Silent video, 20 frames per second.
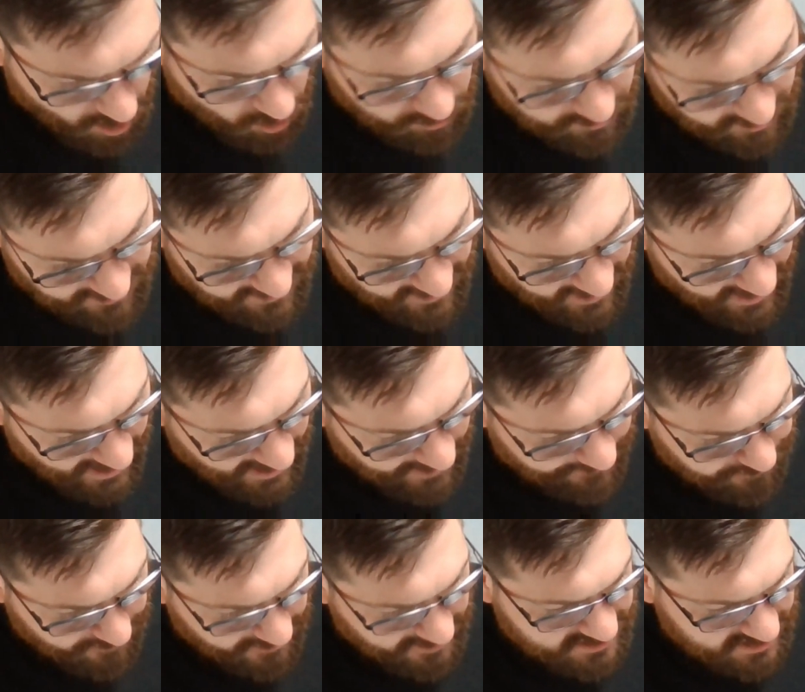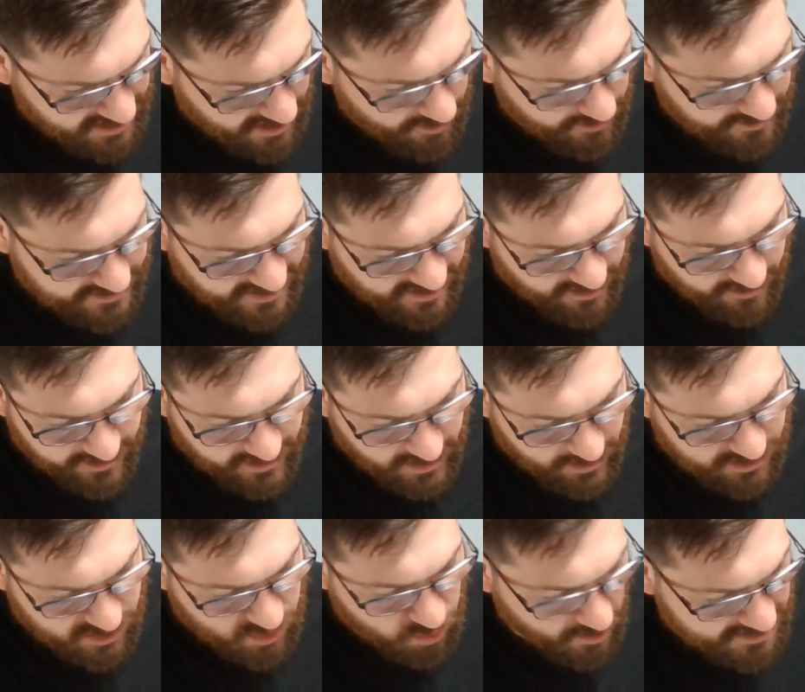only the high priest goes, and he only
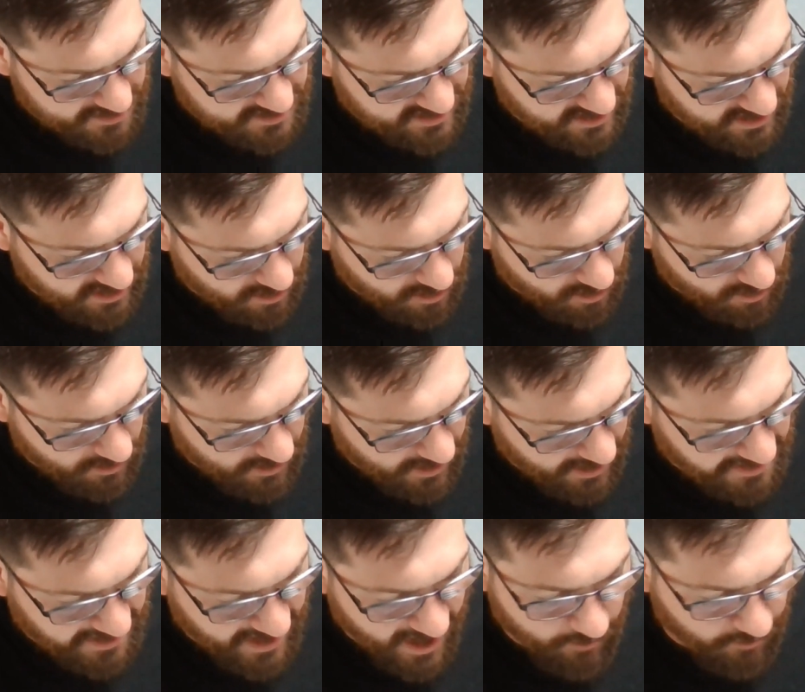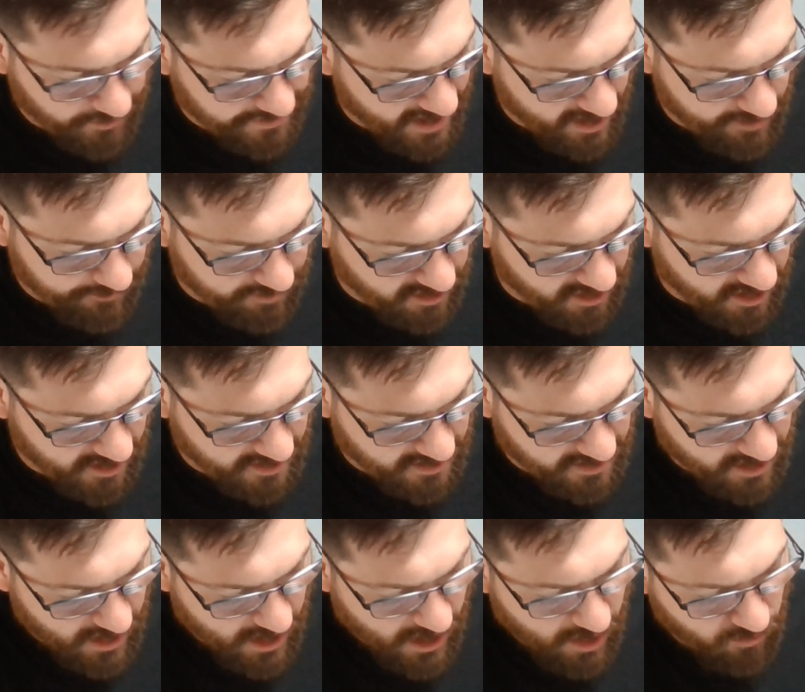goes once a year, and not without
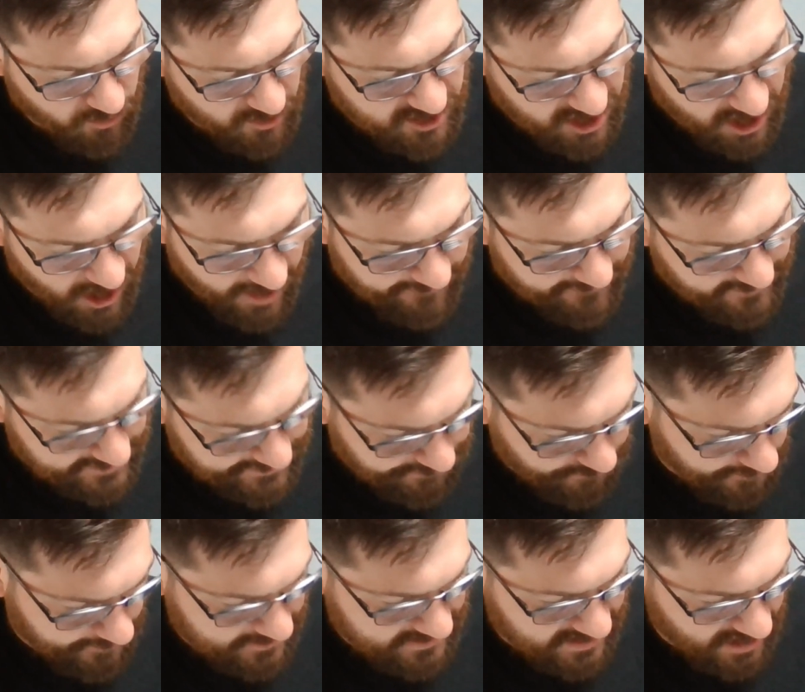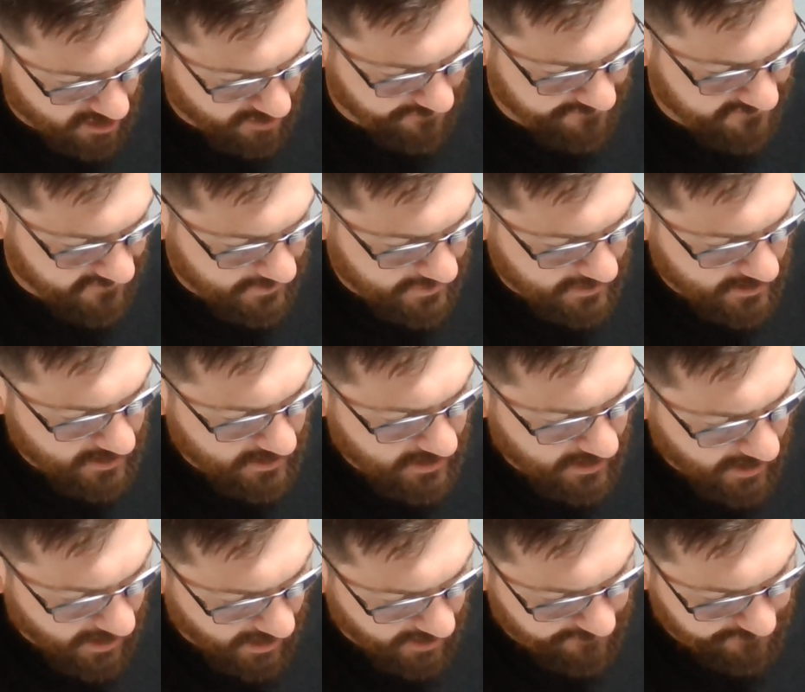blood, which he offers for himself
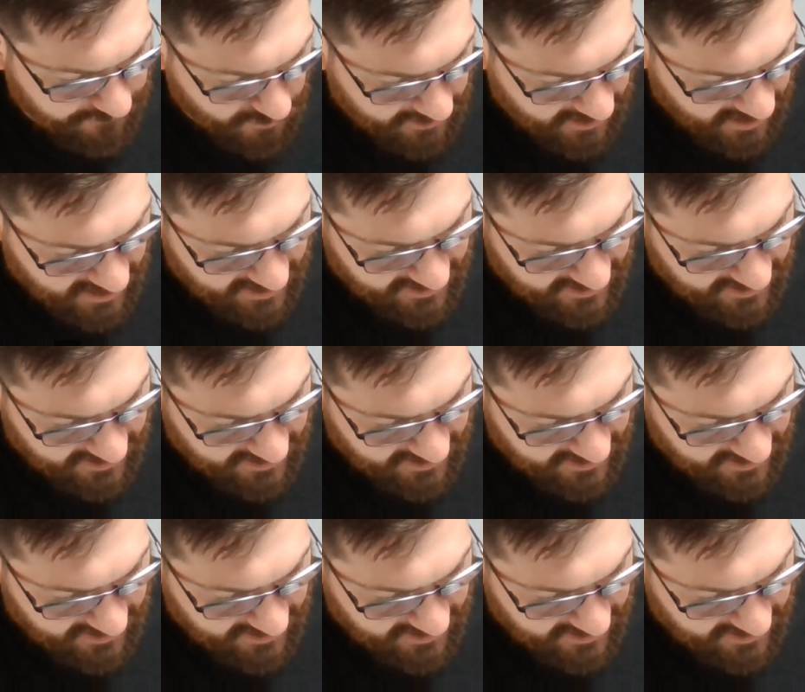and for the